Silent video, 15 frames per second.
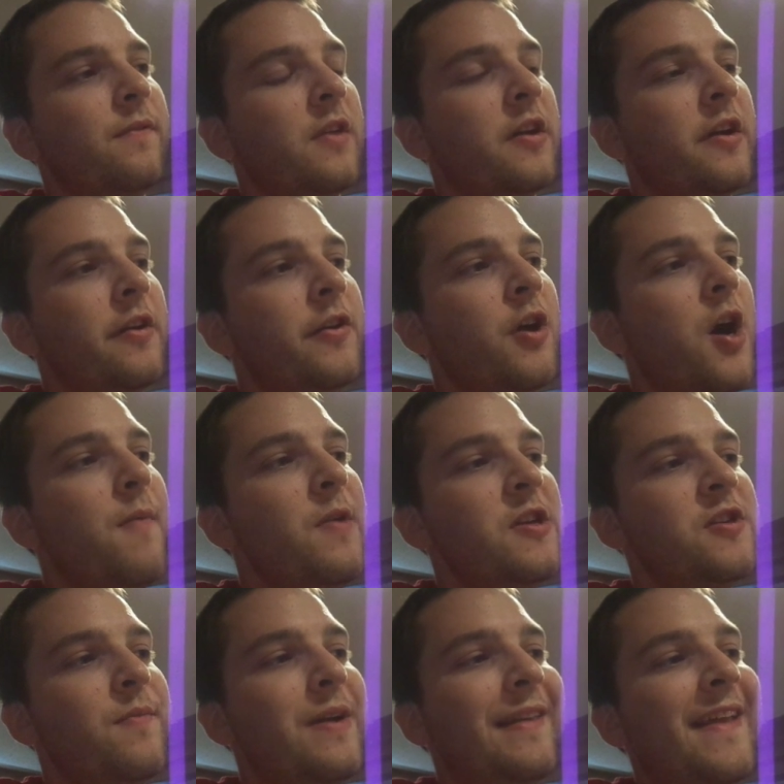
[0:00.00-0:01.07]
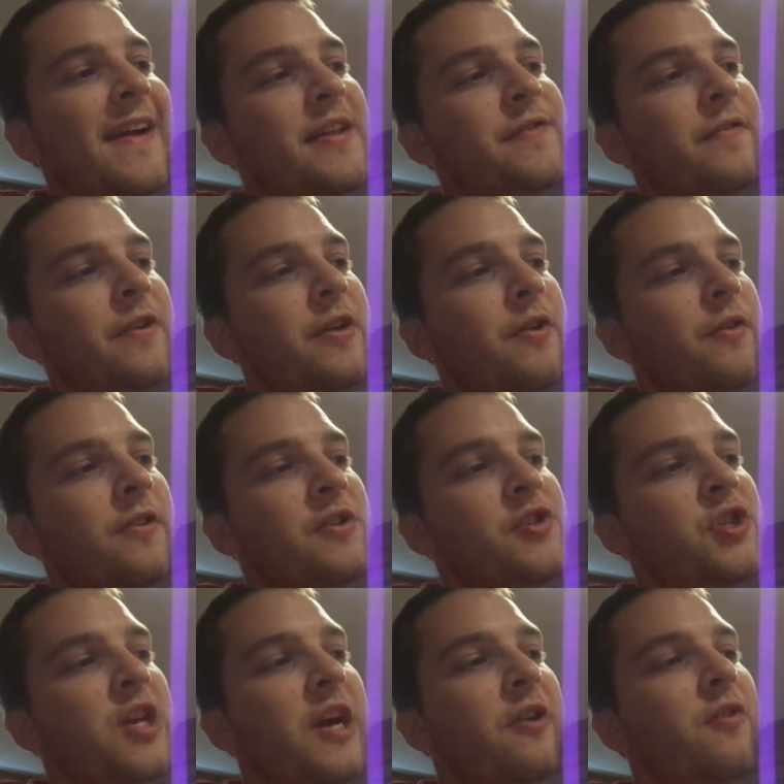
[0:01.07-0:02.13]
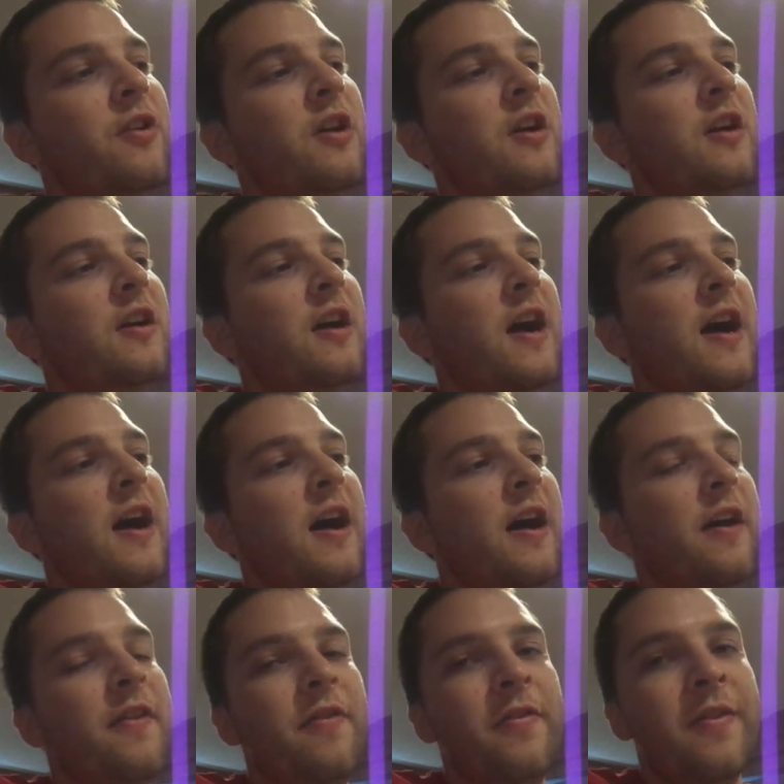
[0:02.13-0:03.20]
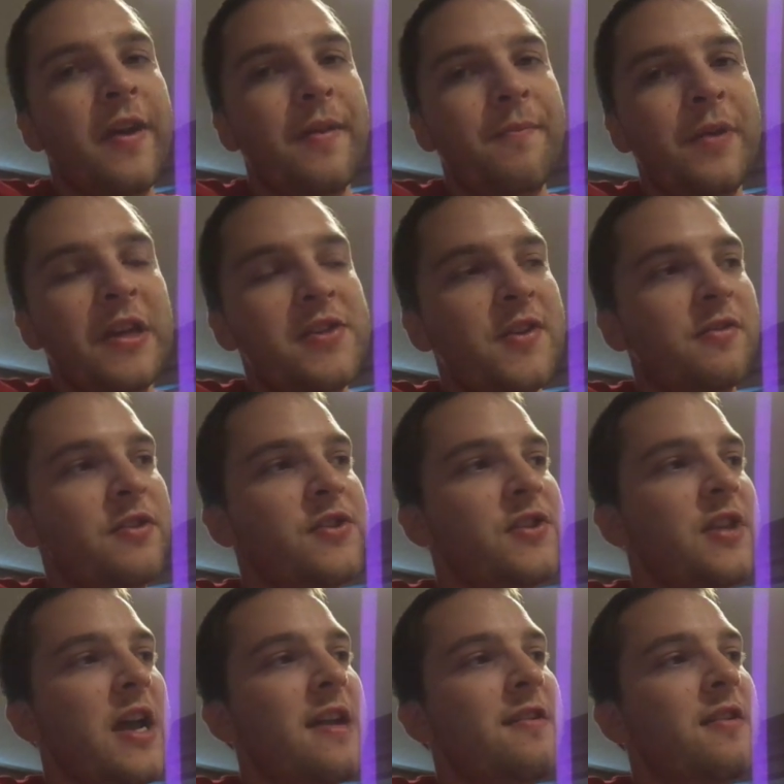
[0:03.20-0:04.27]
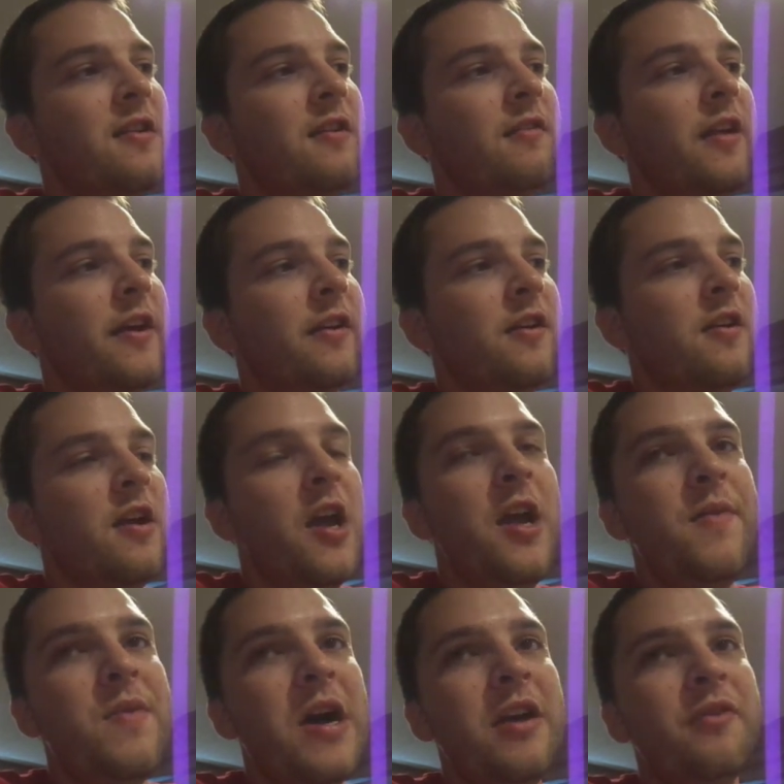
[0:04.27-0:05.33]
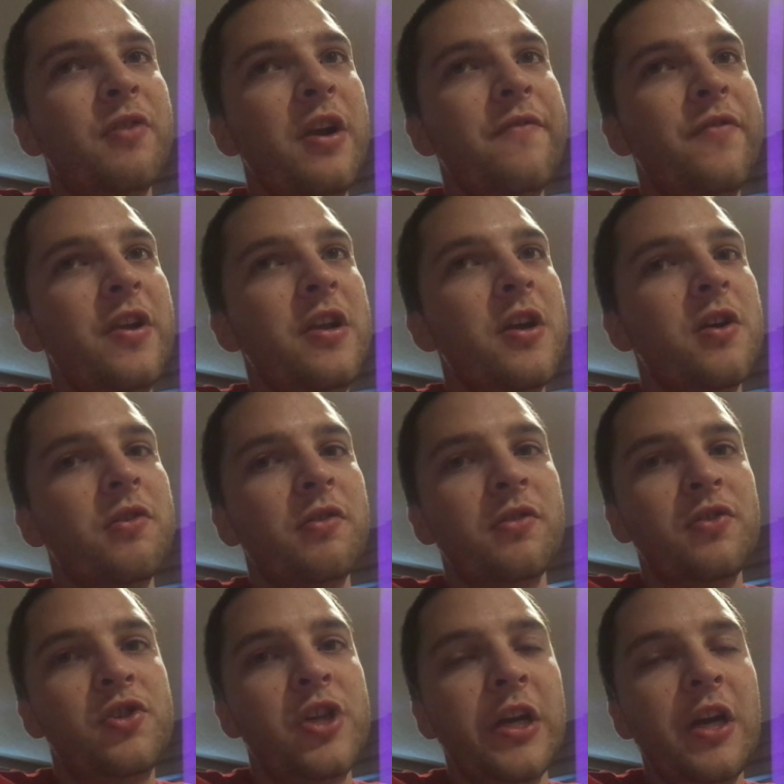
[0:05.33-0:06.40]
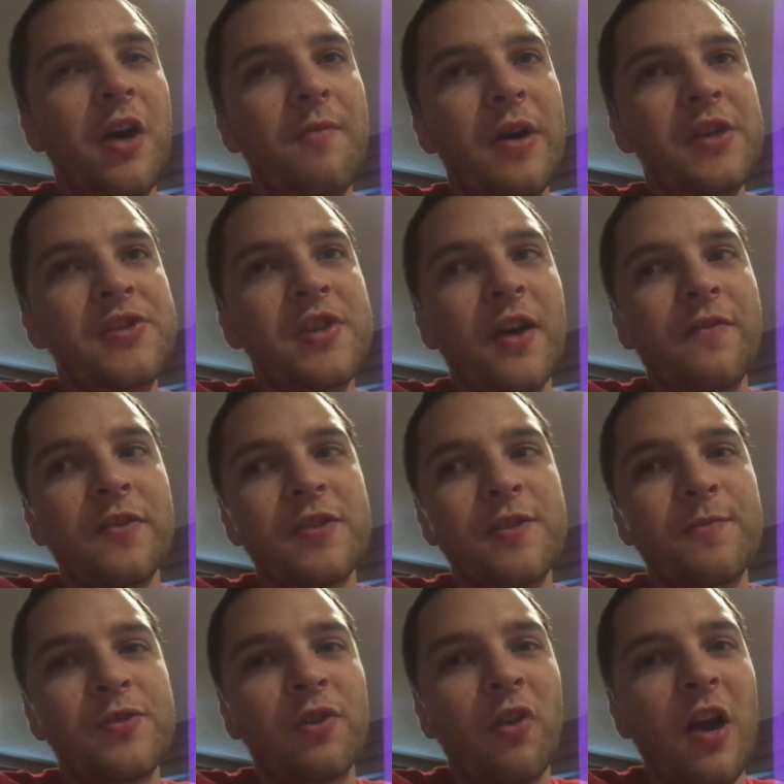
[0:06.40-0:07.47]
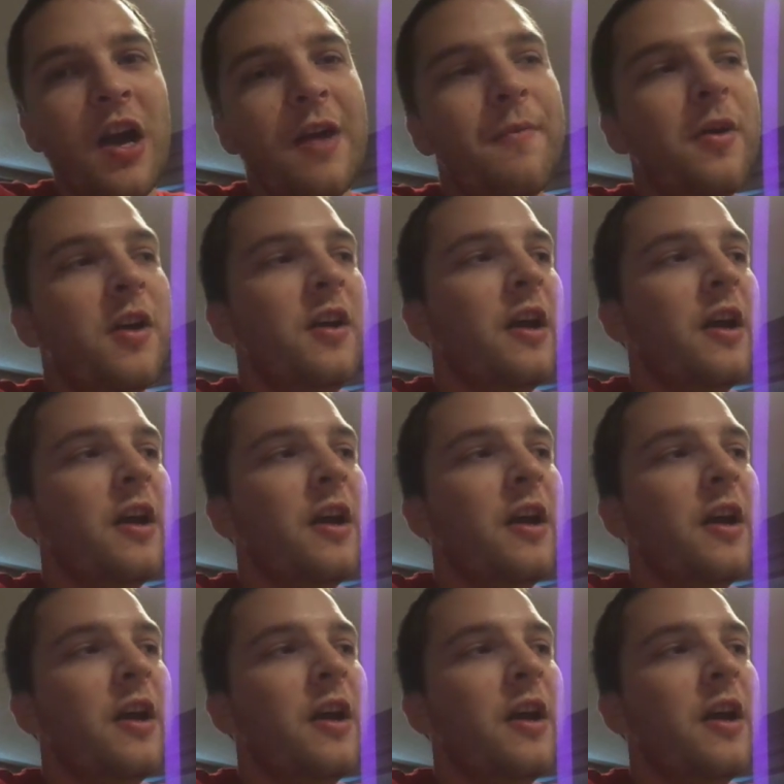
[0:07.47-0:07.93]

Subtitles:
got a comment on my last video on this channel that basically said, like, hey man, great video, check out my stuff and subscribe.